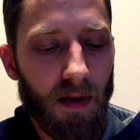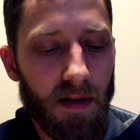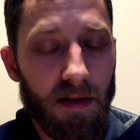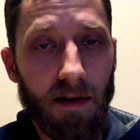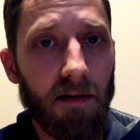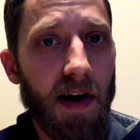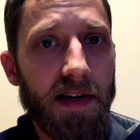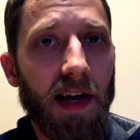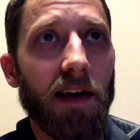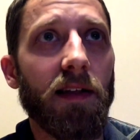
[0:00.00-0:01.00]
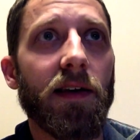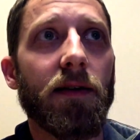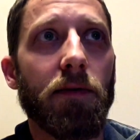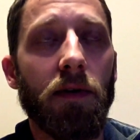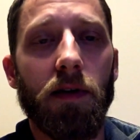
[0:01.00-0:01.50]
It's a great
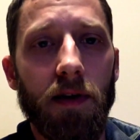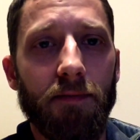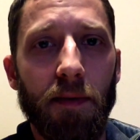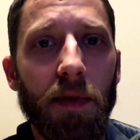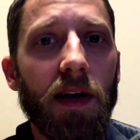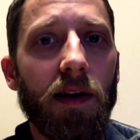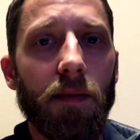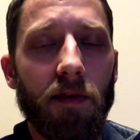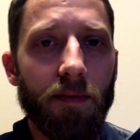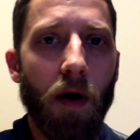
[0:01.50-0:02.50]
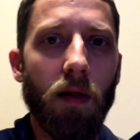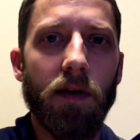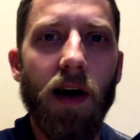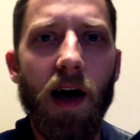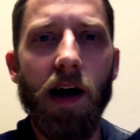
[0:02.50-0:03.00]
daily, really. For me, I'm a
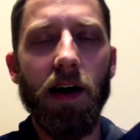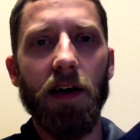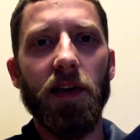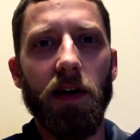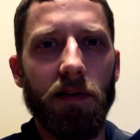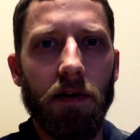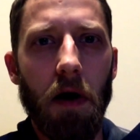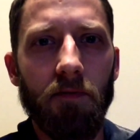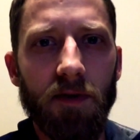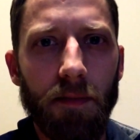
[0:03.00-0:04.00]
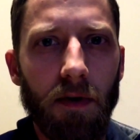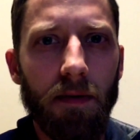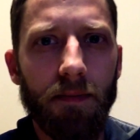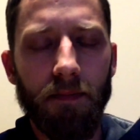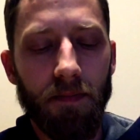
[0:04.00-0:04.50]
smaller guy. I think it's comfortable.